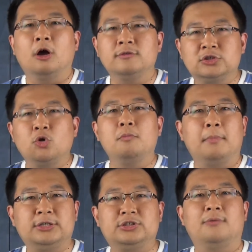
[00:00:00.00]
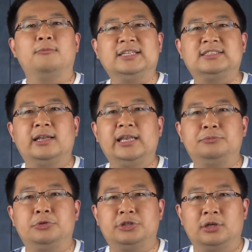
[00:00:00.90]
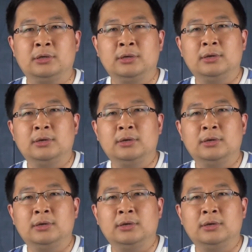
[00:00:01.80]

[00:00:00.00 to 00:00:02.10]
of so much of Western literature.